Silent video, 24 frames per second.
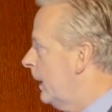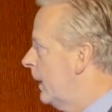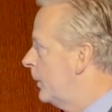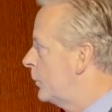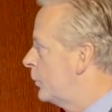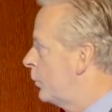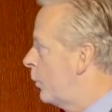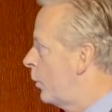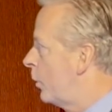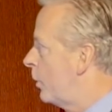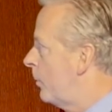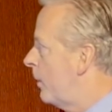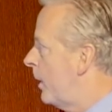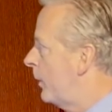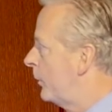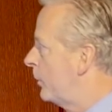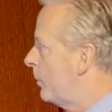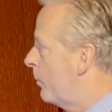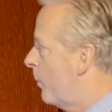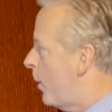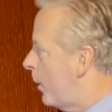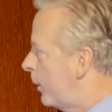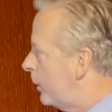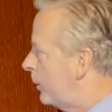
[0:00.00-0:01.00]
Let's talk
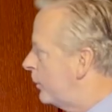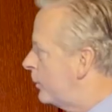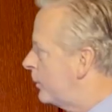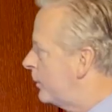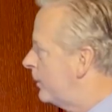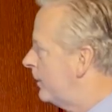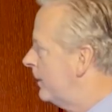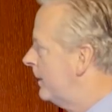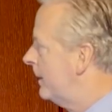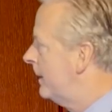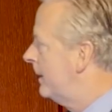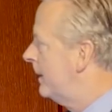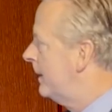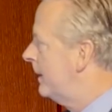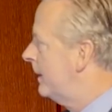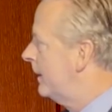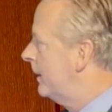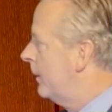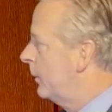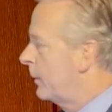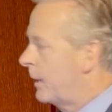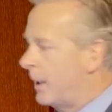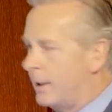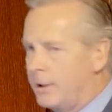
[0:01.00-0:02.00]
about the markets.
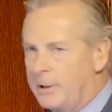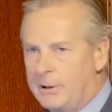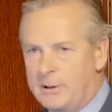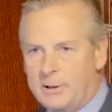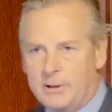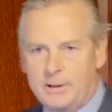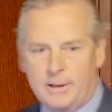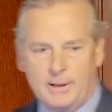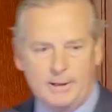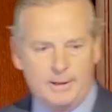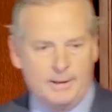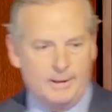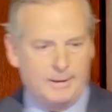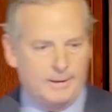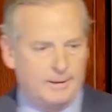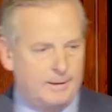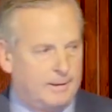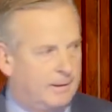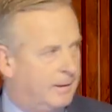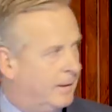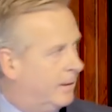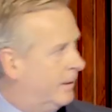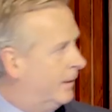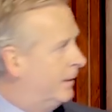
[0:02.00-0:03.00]
Okay, this is
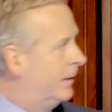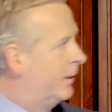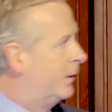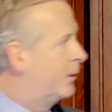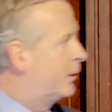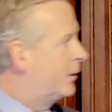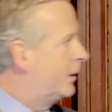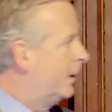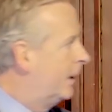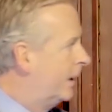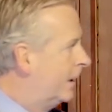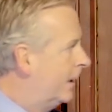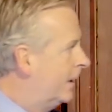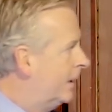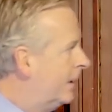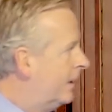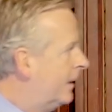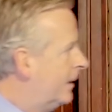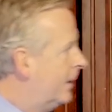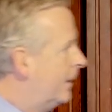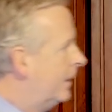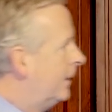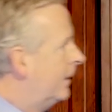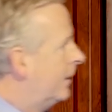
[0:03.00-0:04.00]
an interesting
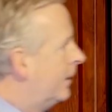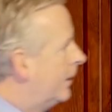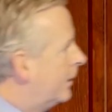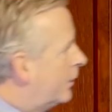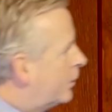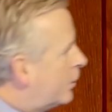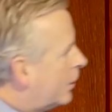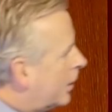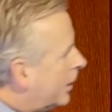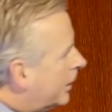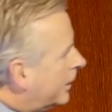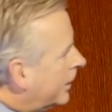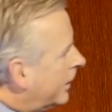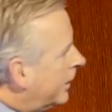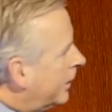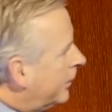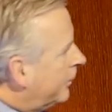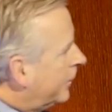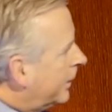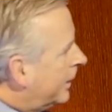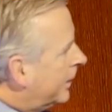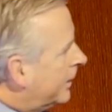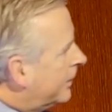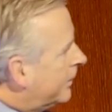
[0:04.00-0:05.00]
chart. I don't know
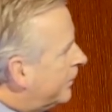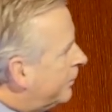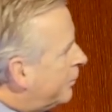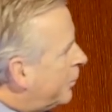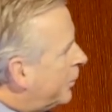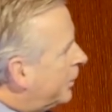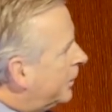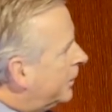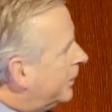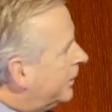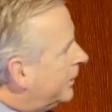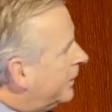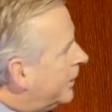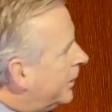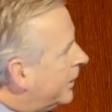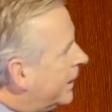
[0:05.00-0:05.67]
if I can point it.